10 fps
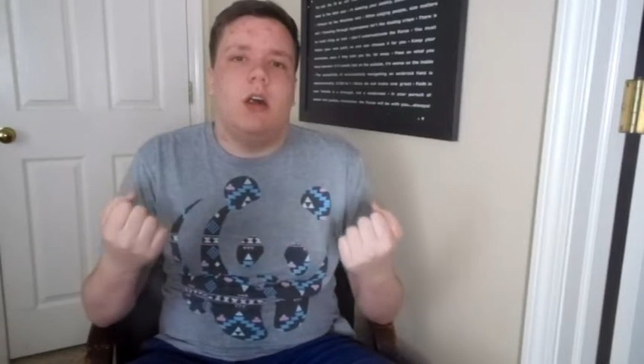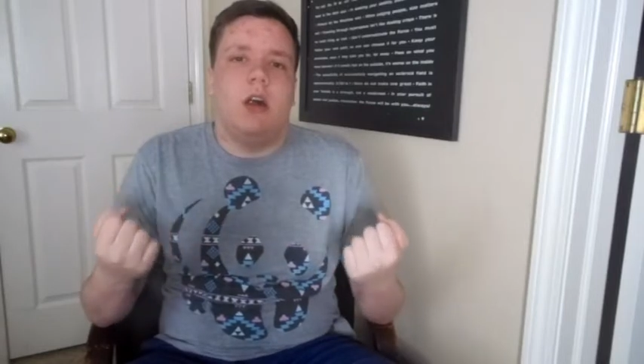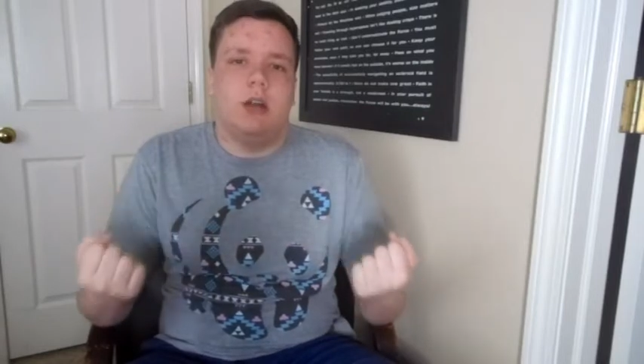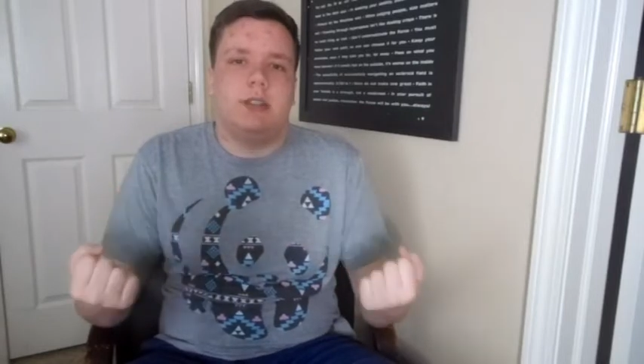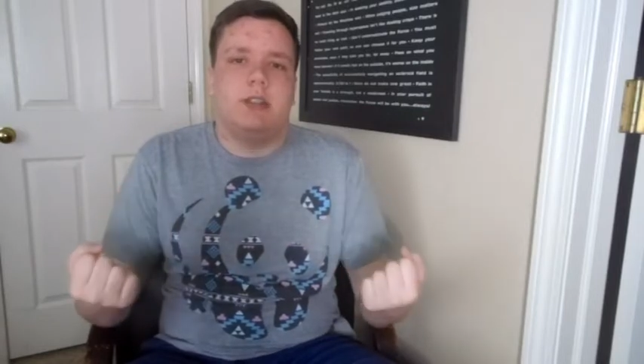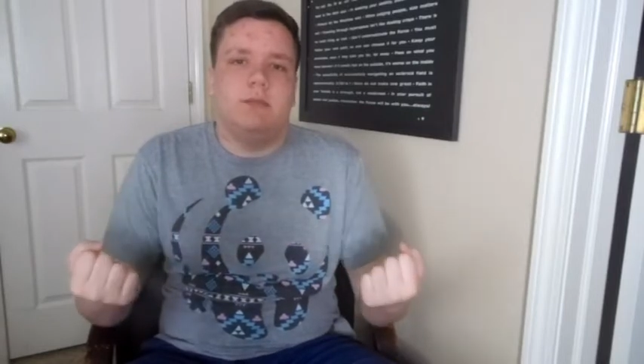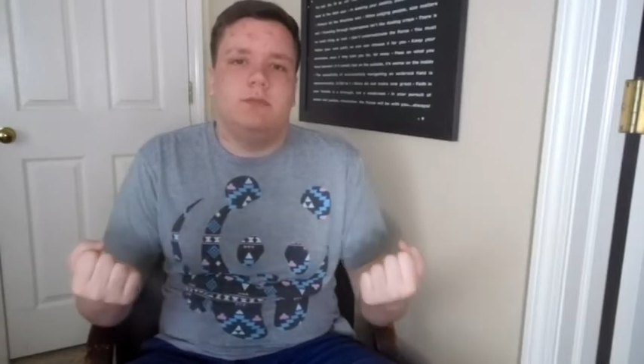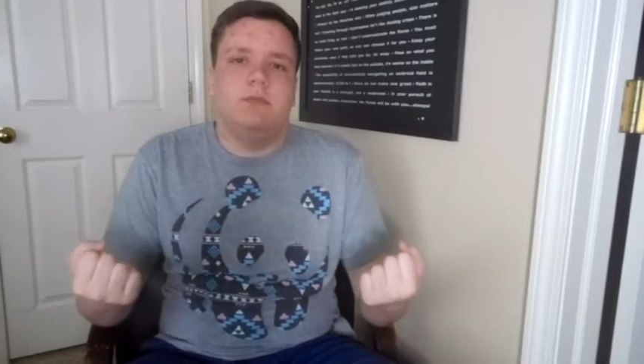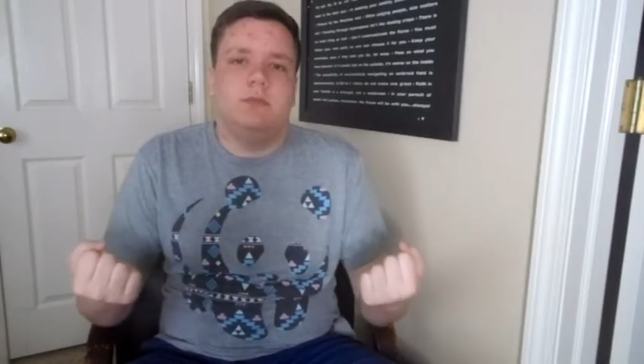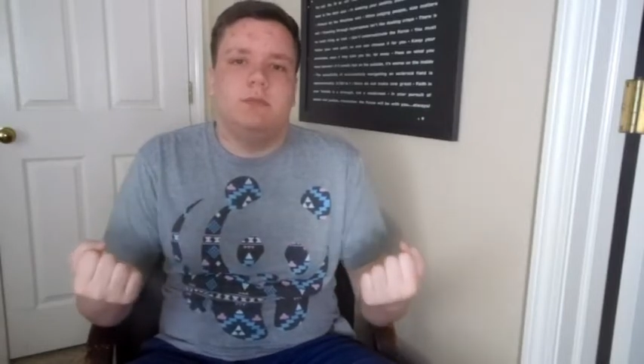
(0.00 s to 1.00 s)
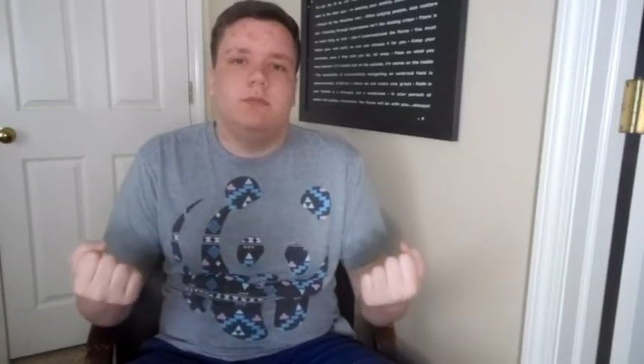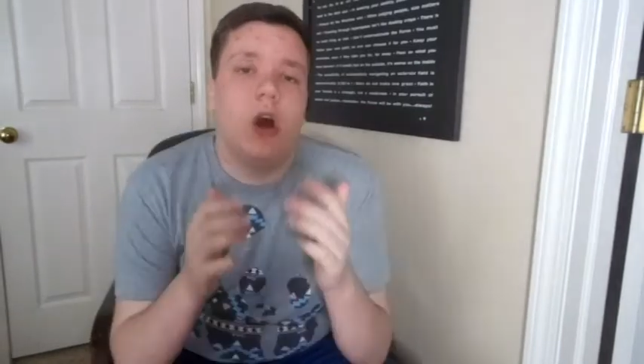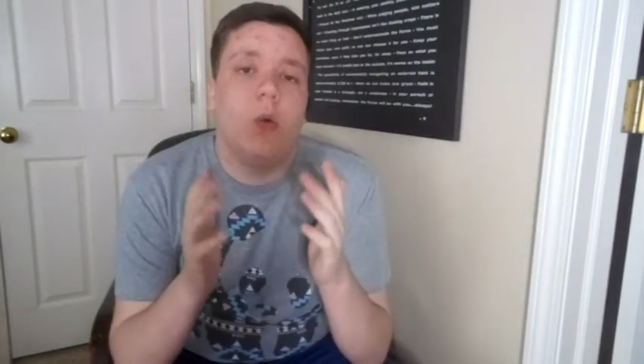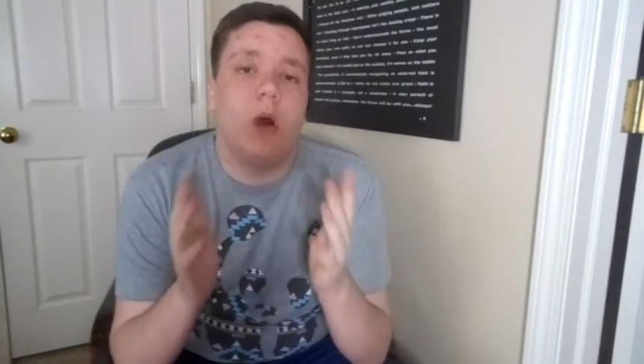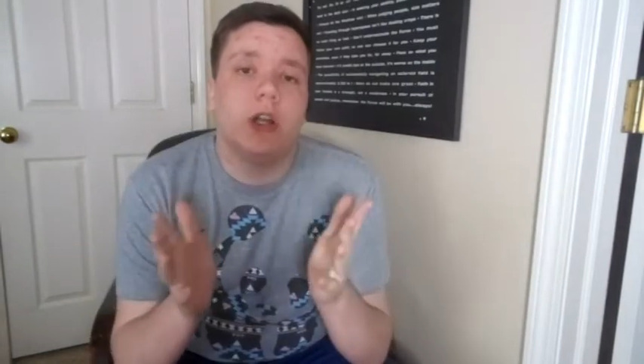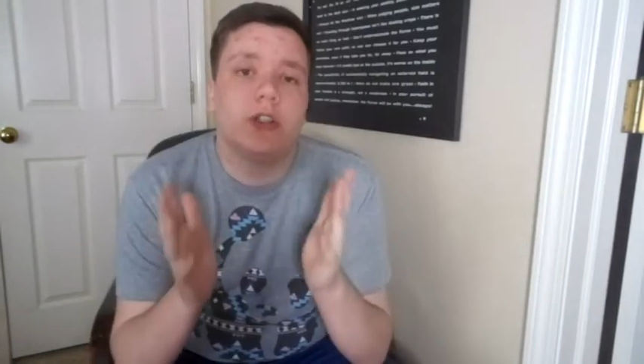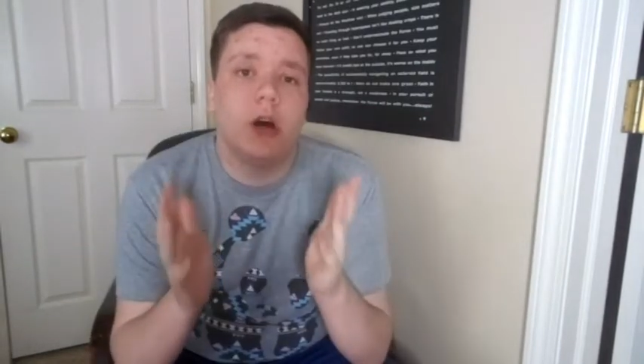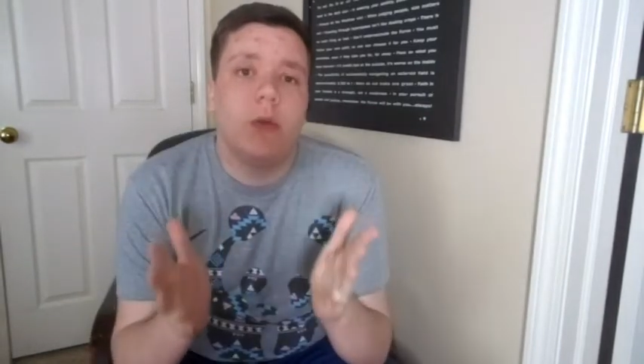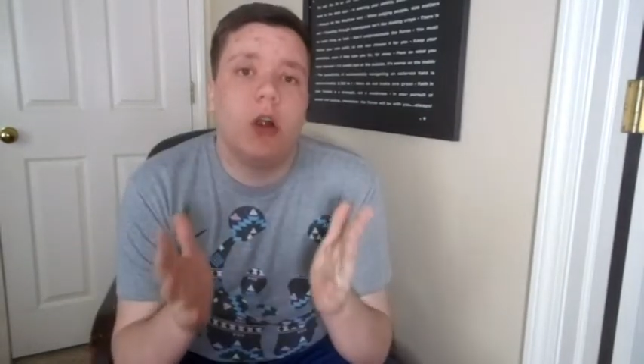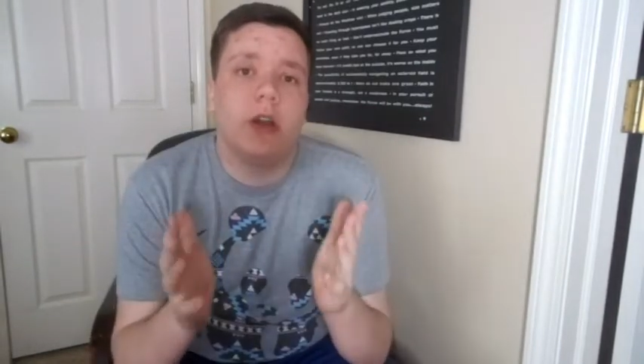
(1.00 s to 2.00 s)
awesome. Watch
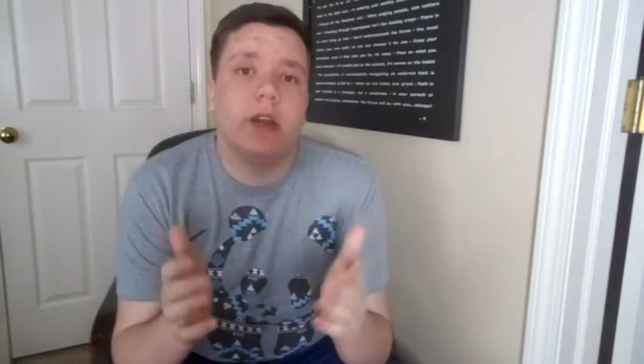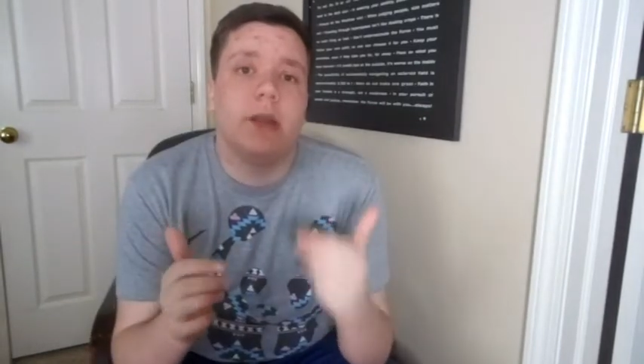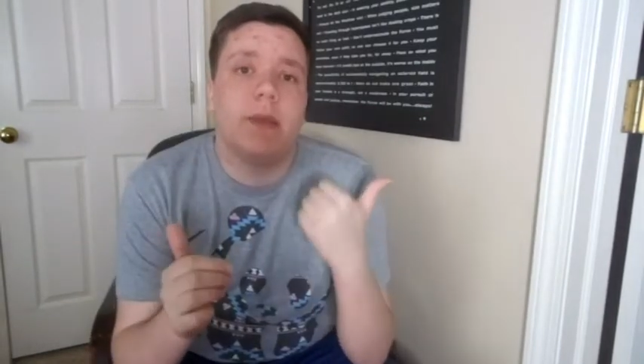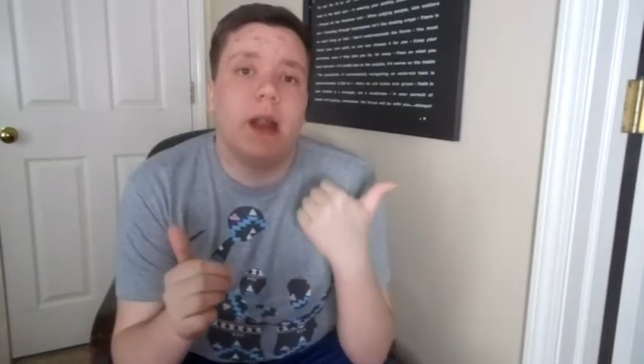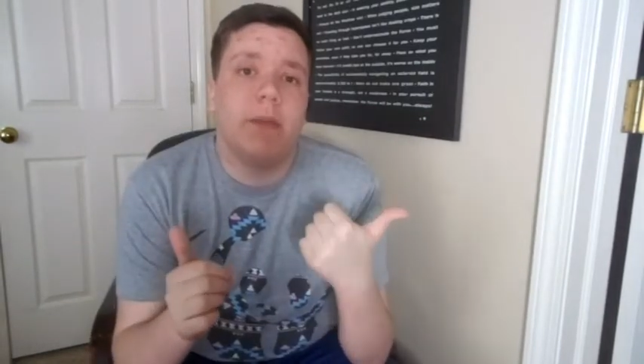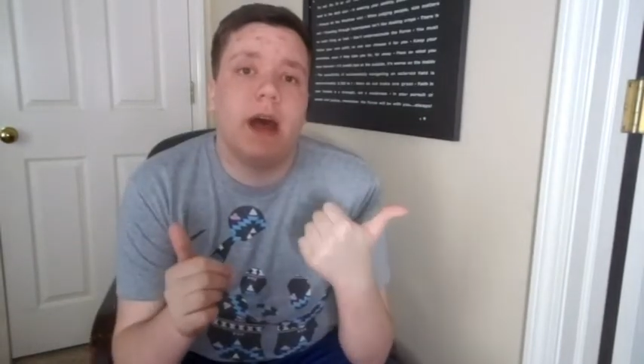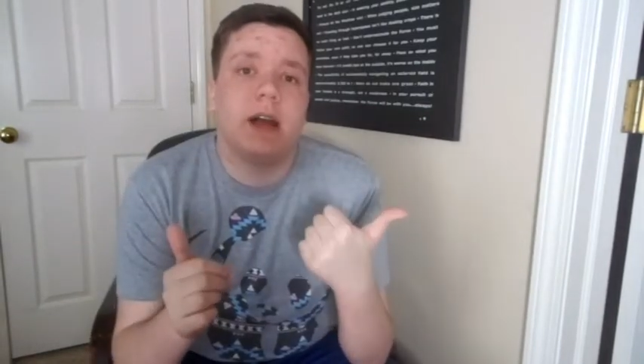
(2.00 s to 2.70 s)
Tom Hardy in Mad